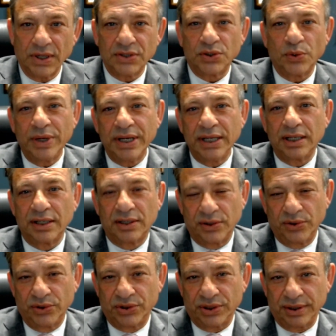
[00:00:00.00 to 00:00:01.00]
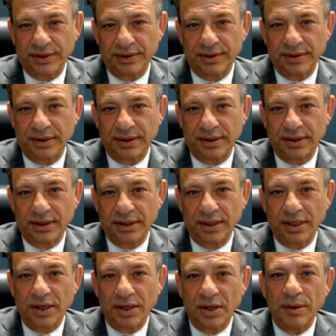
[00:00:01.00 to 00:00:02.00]
So in conclusion,
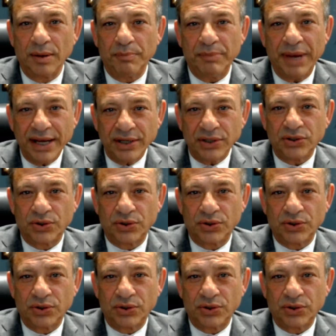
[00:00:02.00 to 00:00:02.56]
make